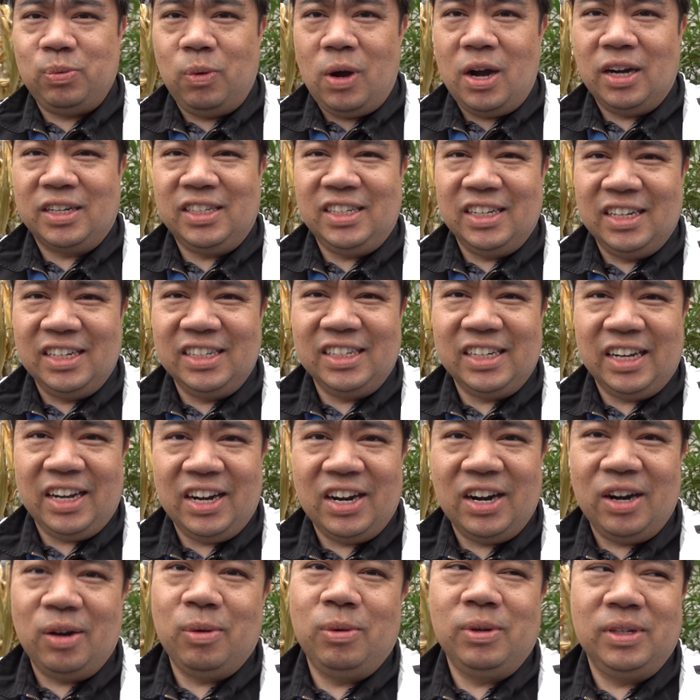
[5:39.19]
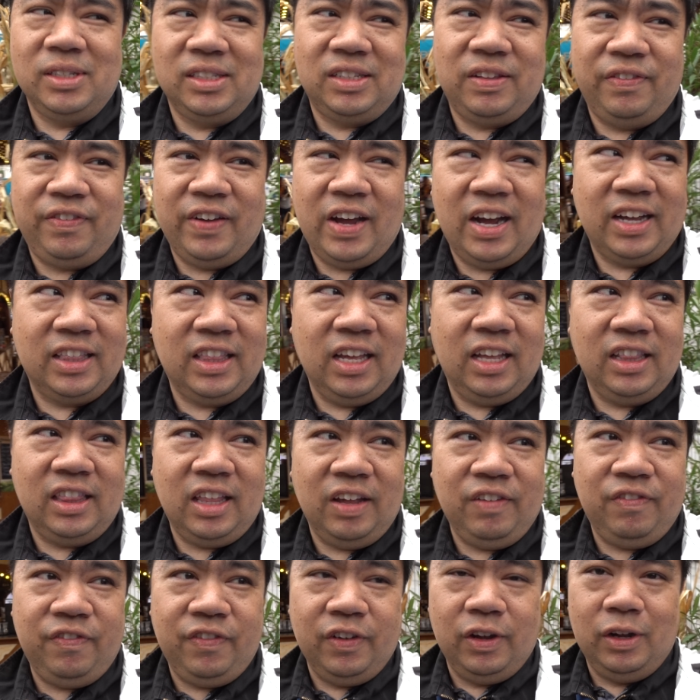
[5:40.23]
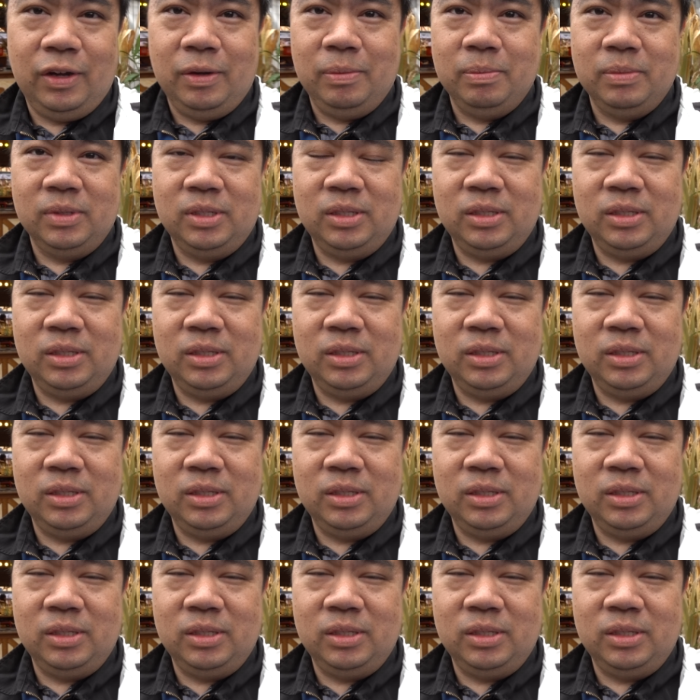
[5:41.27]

walked into here was the fact that they filmed,